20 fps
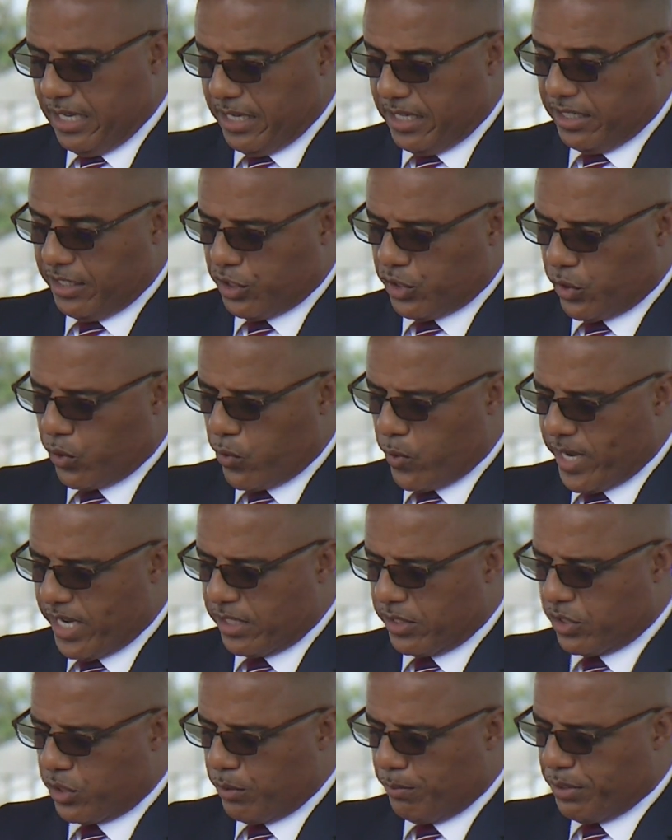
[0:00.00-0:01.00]
in its
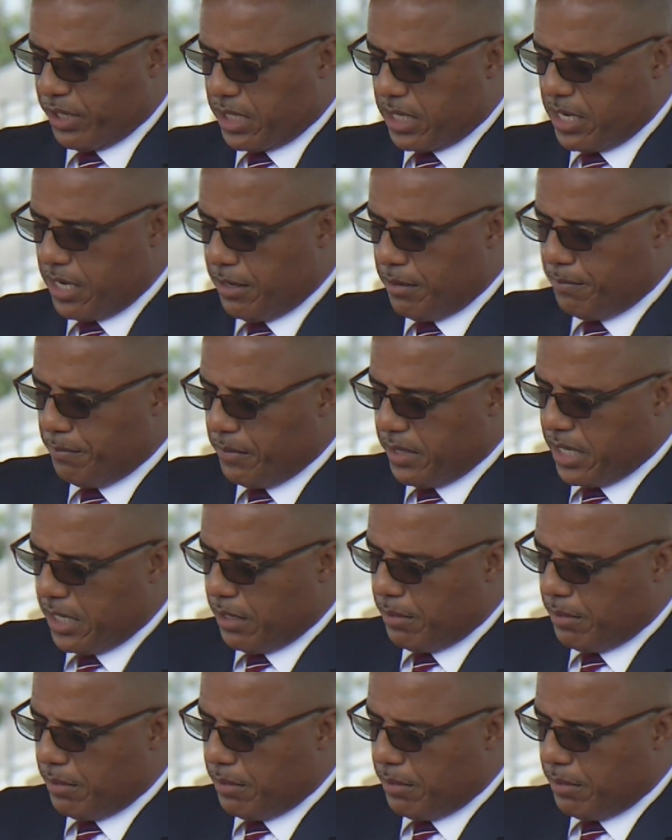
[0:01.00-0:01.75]
quest to become